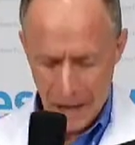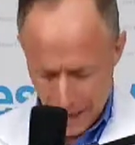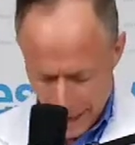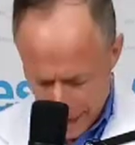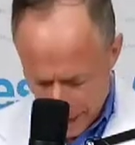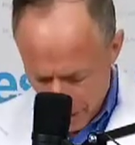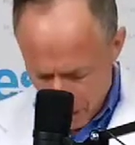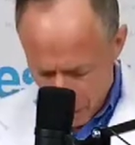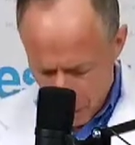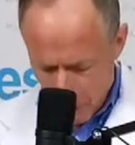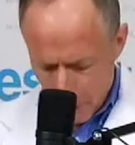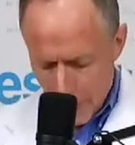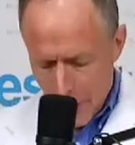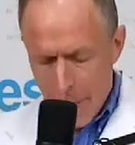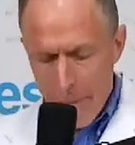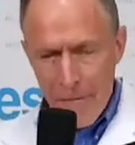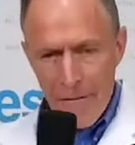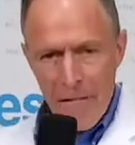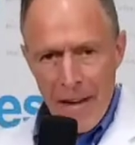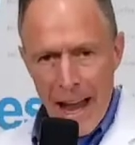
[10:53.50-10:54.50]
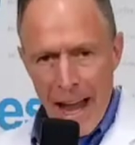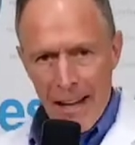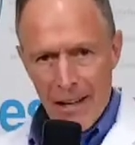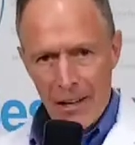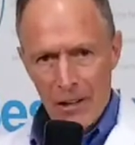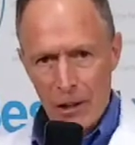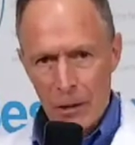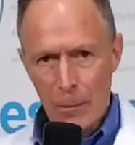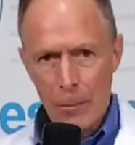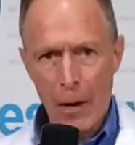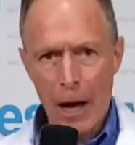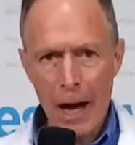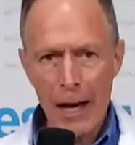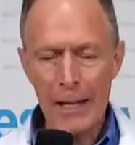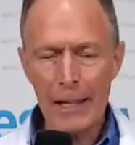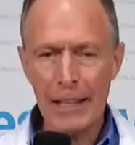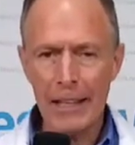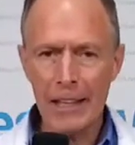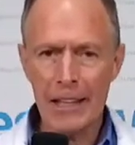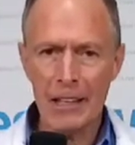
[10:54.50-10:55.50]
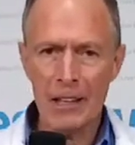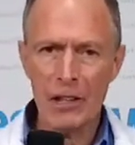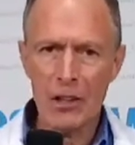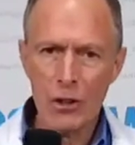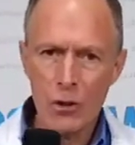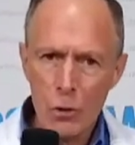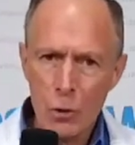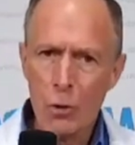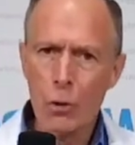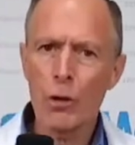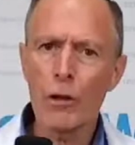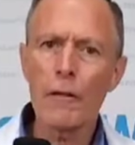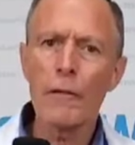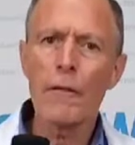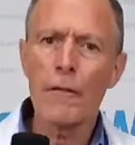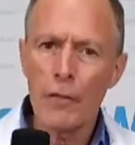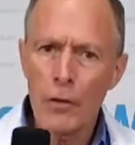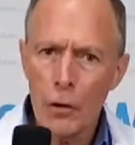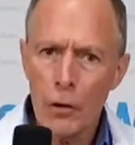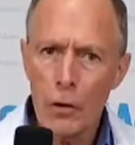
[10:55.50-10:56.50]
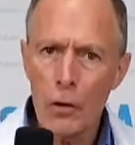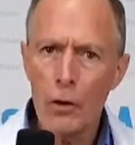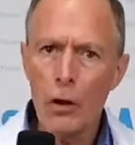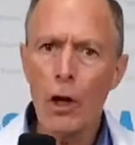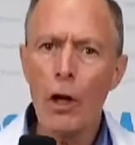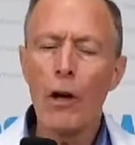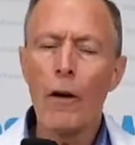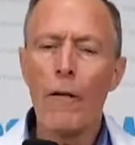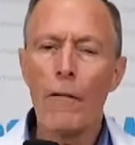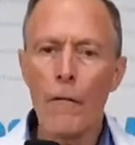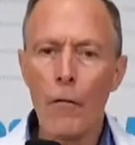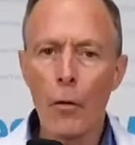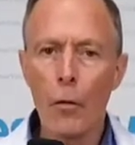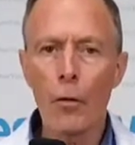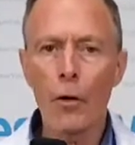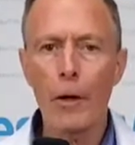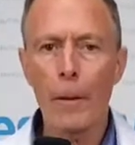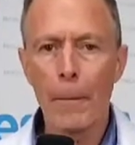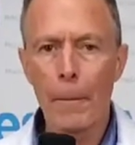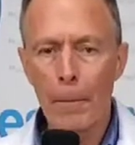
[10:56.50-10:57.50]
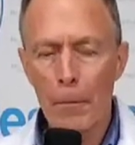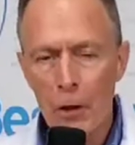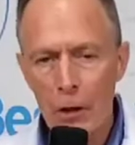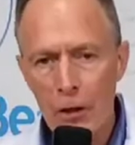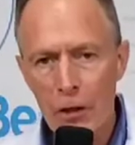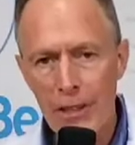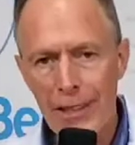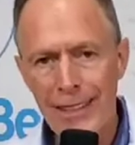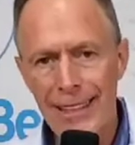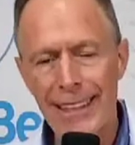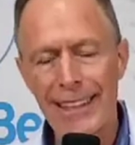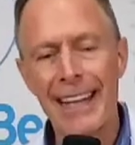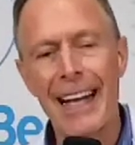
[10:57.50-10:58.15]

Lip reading: And all that fat on your body is stored food for emergency.